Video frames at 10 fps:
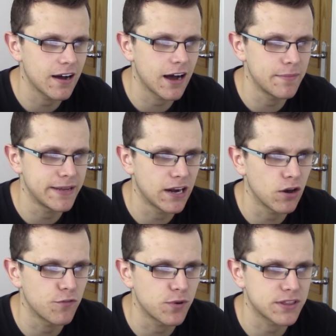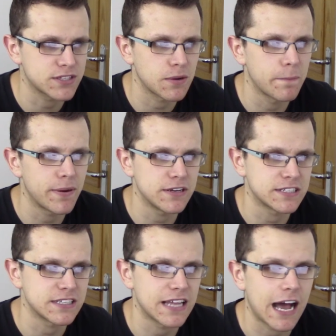I'm in love with some
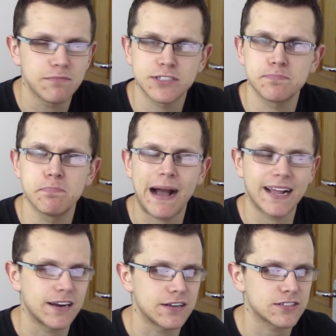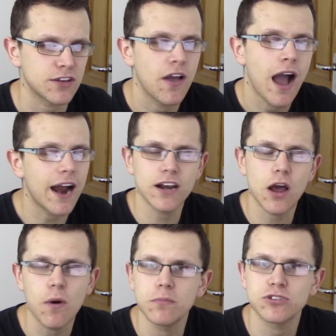person that I'm banging on. It. So I don't
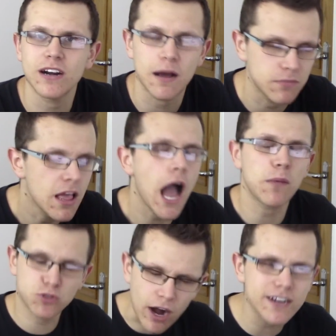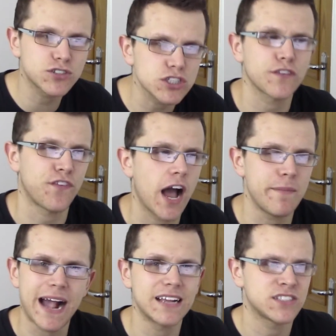know what I'm trying to, I'm I'm trying to justify
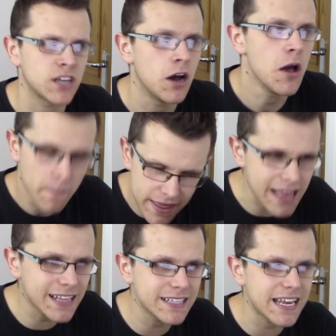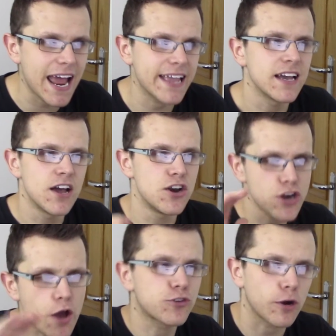my answer. But at the end of the day,
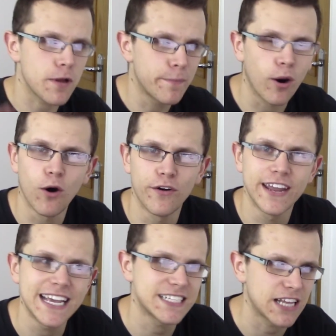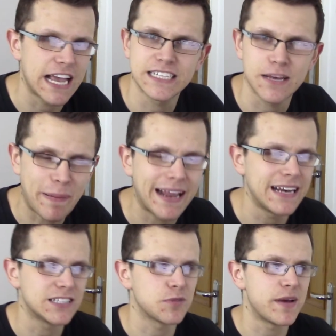no job in porn is is
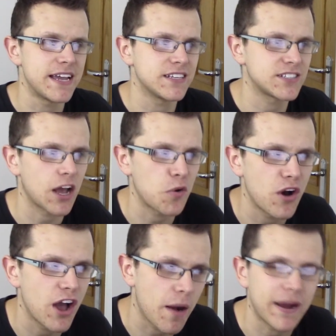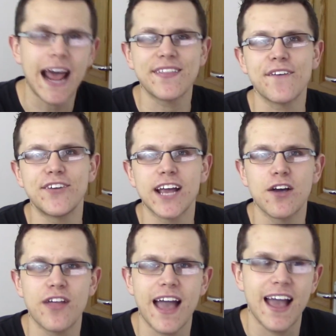appealing to me. So uh, I'm gonna end that
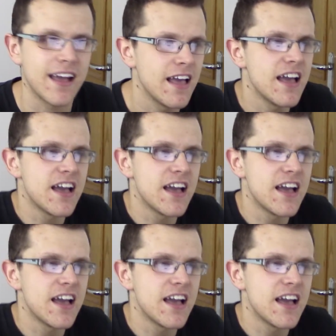video there.